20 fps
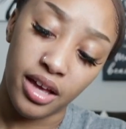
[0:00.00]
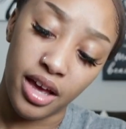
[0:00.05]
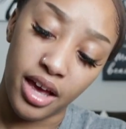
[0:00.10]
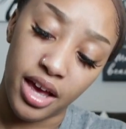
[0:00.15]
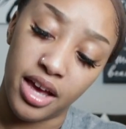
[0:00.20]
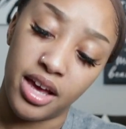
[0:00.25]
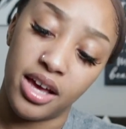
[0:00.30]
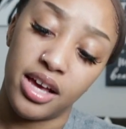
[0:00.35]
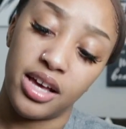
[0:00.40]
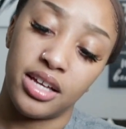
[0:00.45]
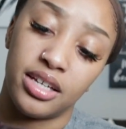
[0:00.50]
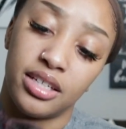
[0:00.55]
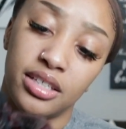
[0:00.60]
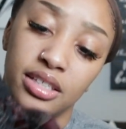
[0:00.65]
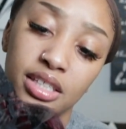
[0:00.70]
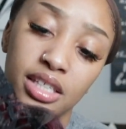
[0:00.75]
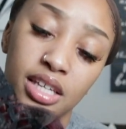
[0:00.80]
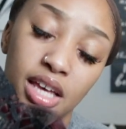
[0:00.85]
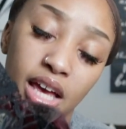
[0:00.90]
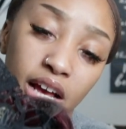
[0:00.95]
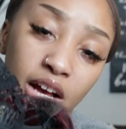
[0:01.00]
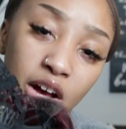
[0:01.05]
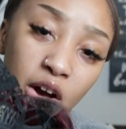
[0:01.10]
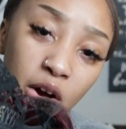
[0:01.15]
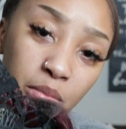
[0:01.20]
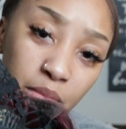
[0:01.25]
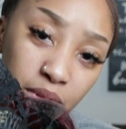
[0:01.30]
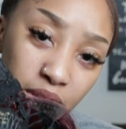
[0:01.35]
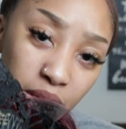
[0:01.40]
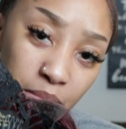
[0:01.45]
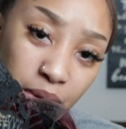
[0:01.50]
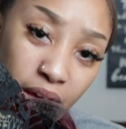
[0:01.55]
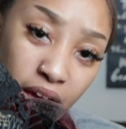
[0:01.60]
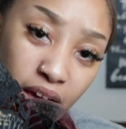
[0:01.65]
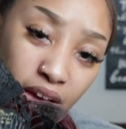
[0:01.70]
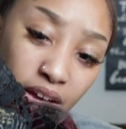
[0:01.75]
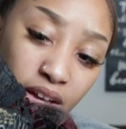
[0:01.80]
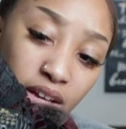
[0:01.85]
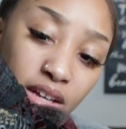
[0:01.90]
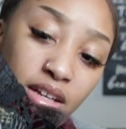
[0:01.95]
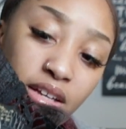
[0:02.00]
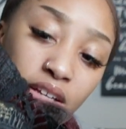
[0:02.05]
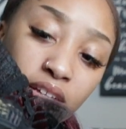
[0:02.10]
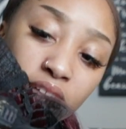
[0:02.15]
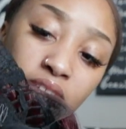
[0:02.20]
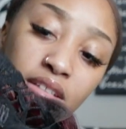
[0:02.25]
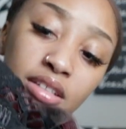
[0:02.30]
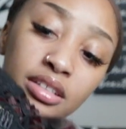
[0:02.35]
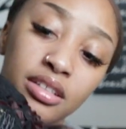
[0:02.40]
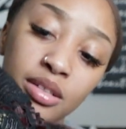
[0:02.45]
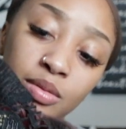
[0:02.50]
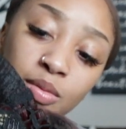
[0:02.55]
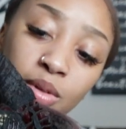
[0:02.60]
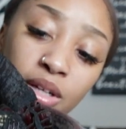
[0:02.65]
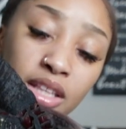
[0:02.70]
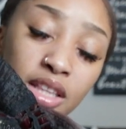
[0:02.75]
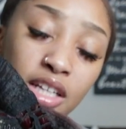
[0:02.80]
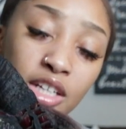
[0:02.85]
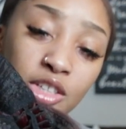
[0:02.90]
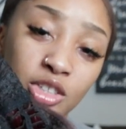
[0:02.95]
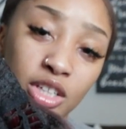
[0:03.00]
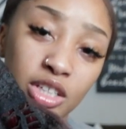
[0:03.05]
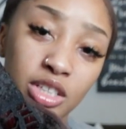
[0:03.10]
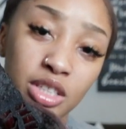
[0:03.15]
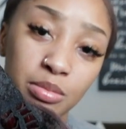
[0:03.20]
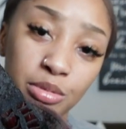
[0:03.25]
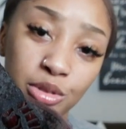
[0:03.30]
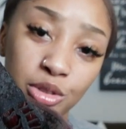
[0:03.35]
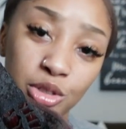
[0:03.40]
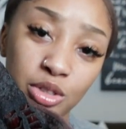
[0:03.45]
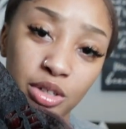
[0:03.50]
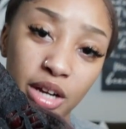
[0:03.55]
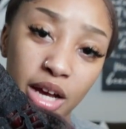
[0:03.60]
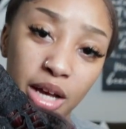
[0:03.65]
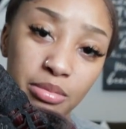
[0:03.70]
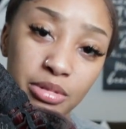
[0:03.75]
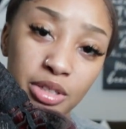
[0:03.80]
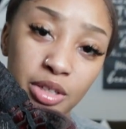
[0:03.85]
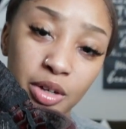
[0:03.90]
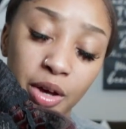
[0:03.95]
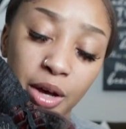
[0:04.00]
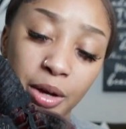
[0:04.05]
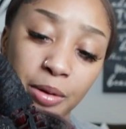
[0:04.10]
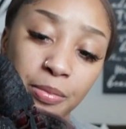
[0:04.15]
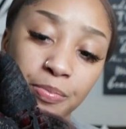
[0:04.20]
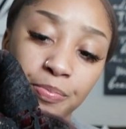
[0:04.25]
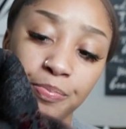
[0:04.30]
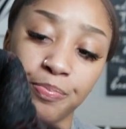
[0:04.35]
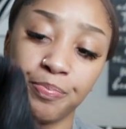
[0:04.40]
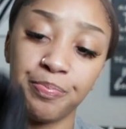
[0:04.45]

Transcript: and a comb in the back with adjustable straps, okay?